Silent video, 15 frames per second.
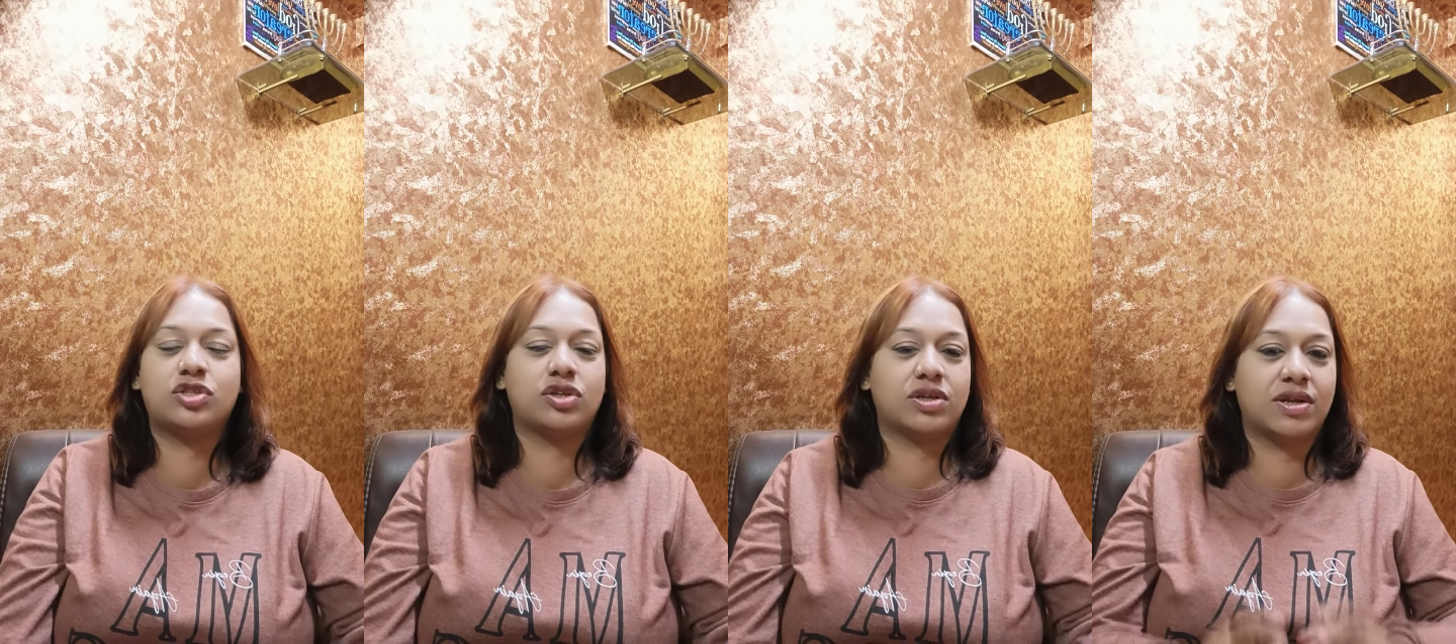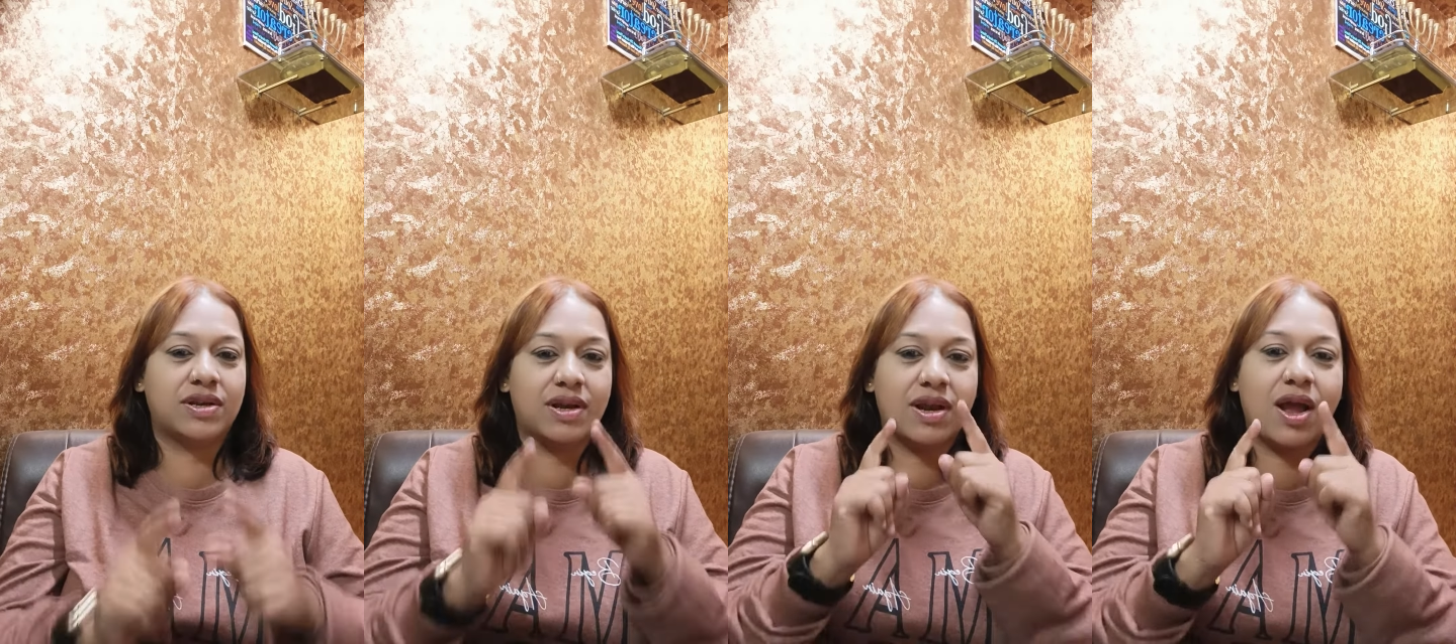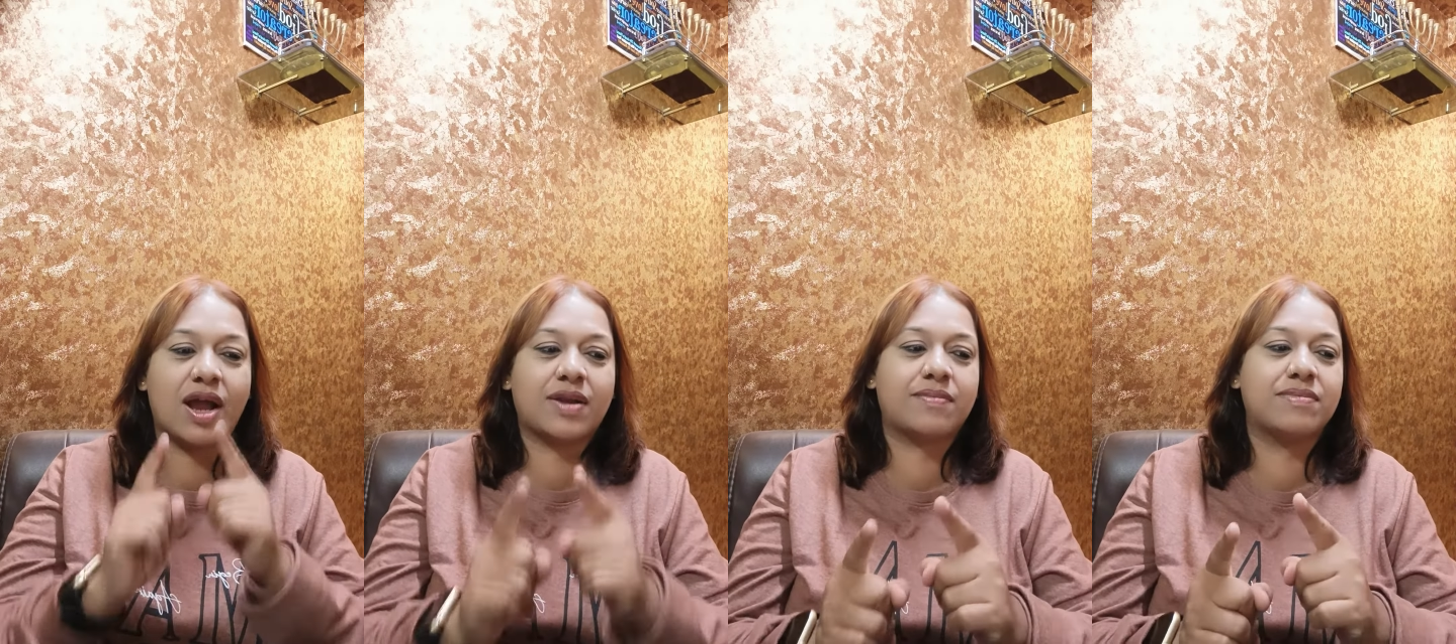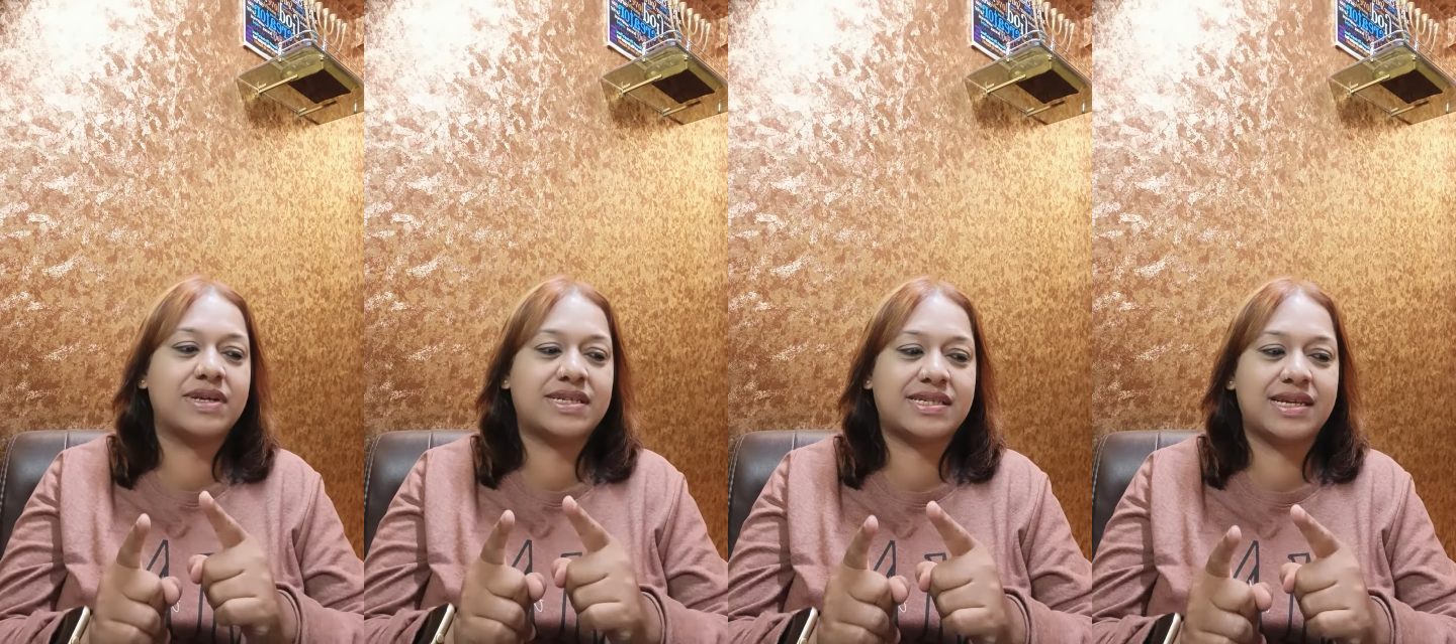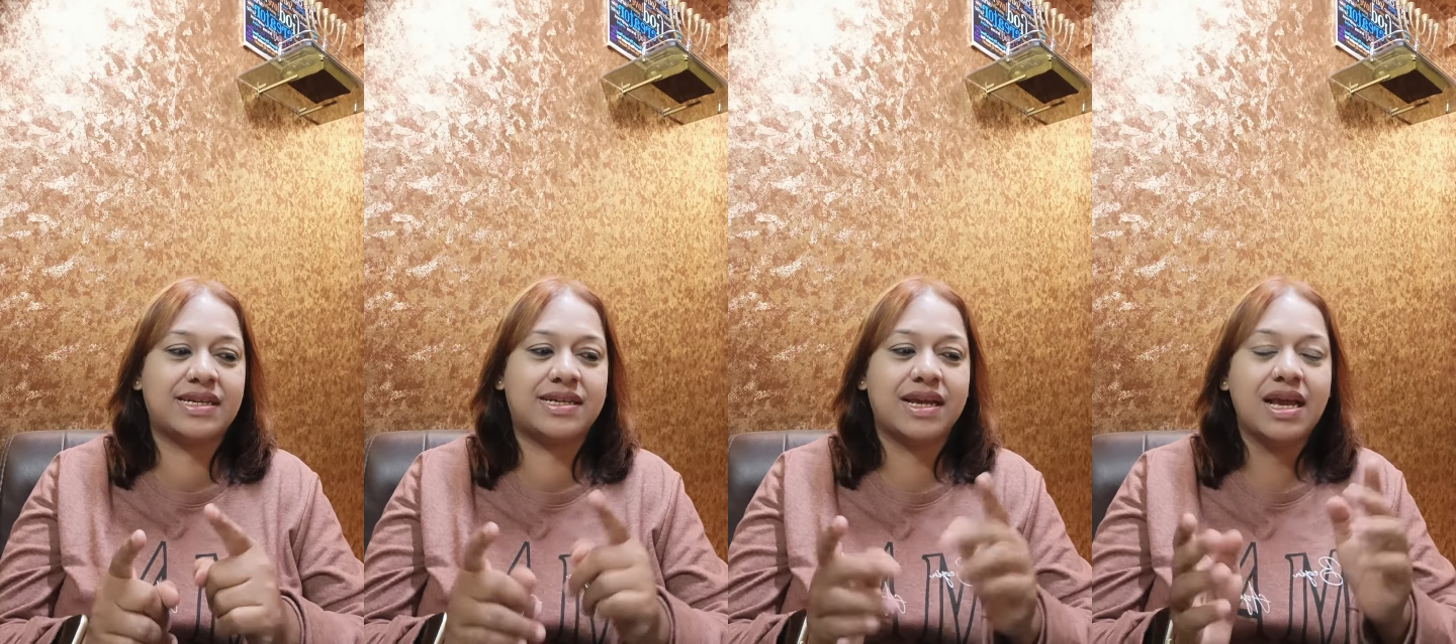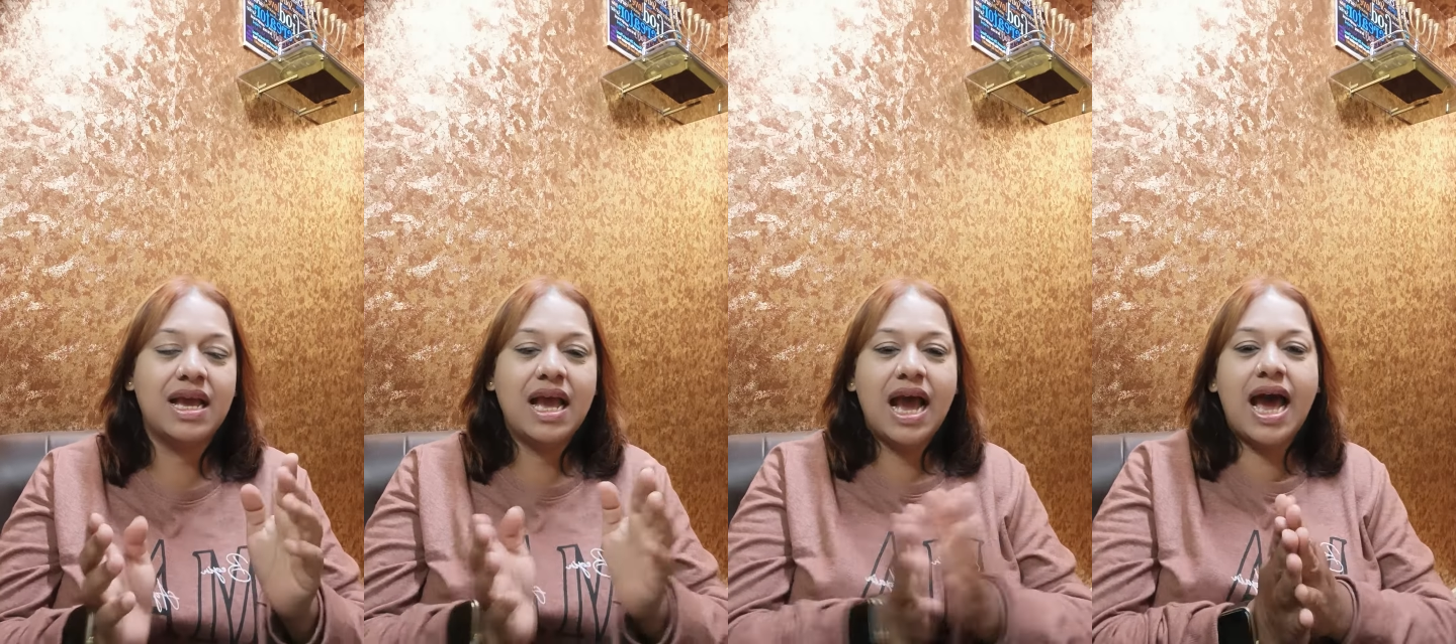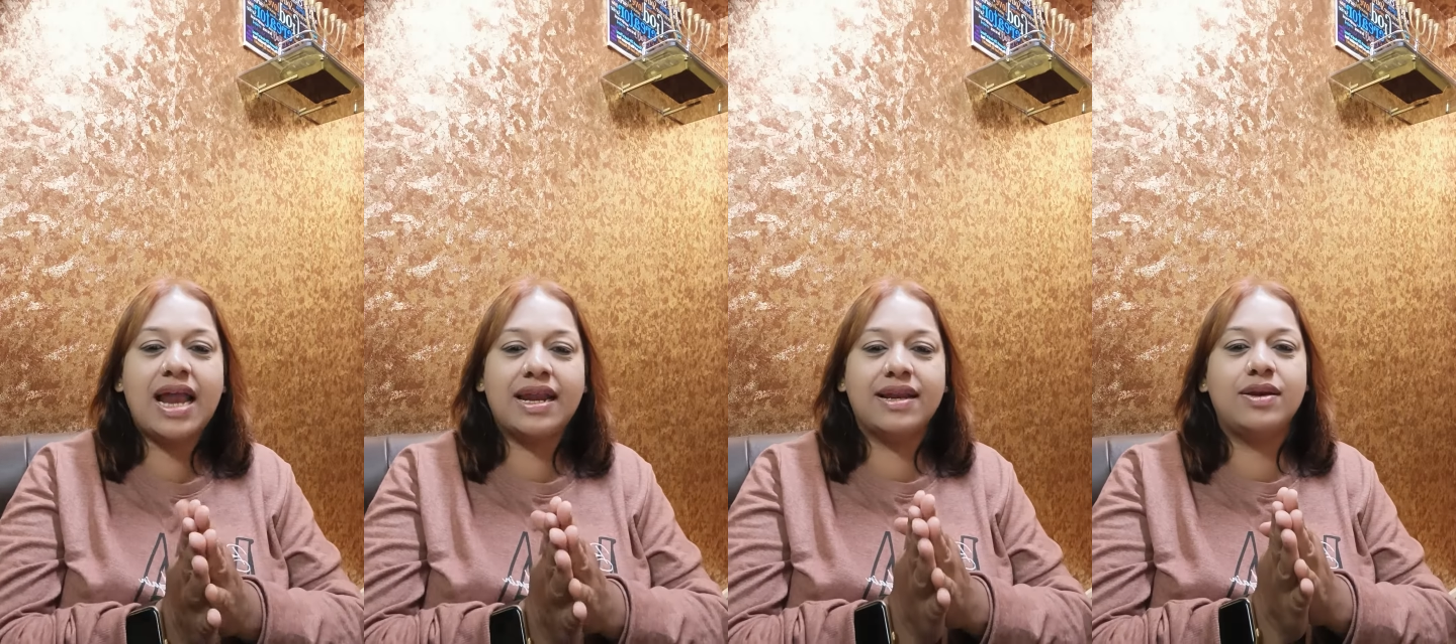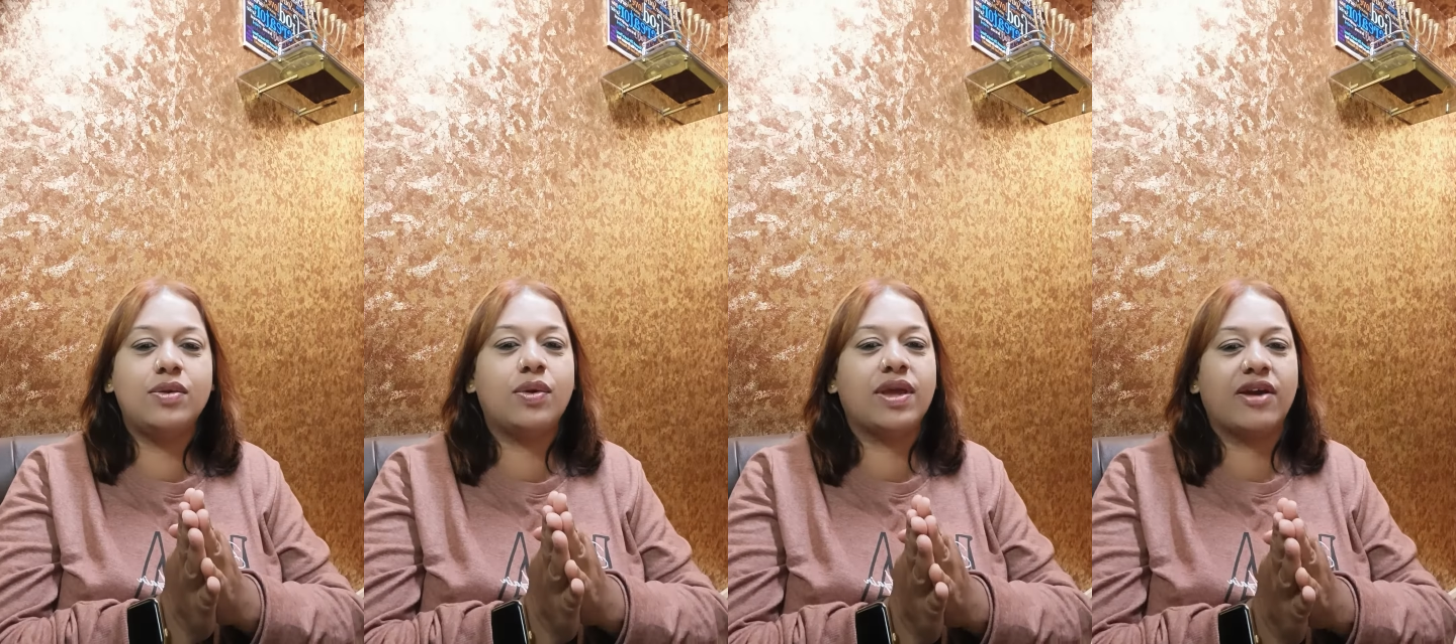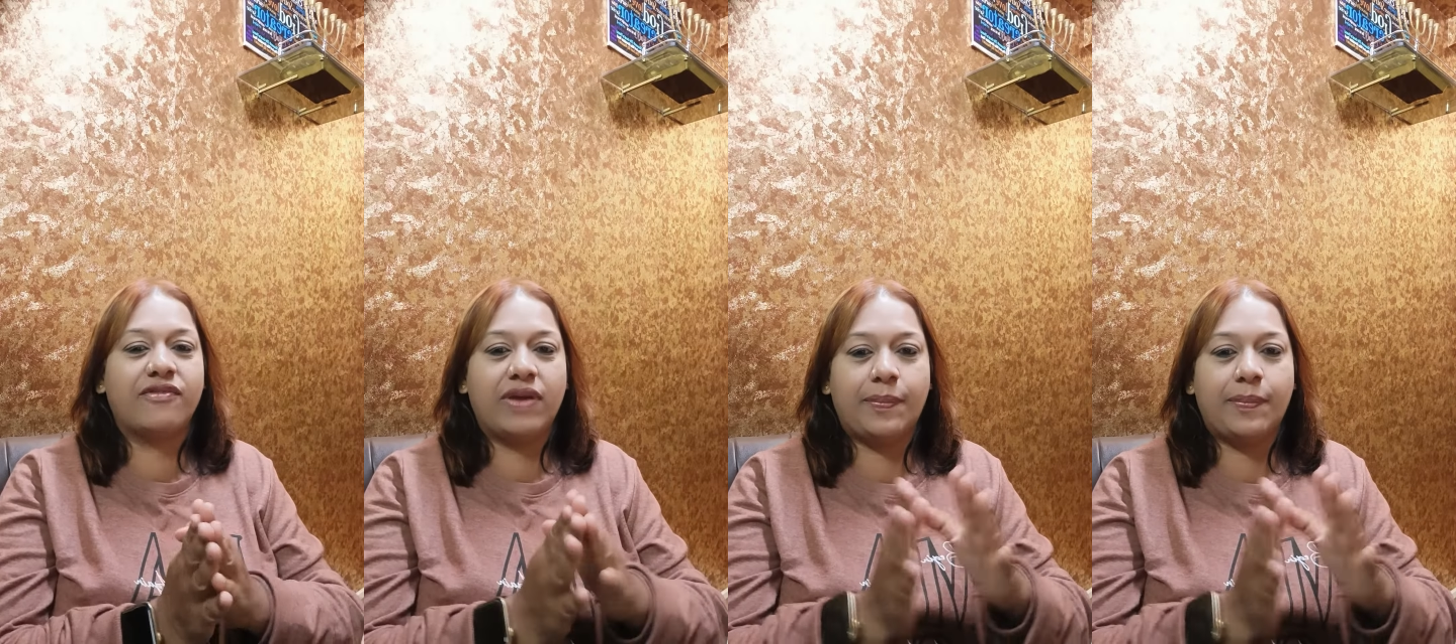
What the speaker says: Do not miss it. Hallelujah.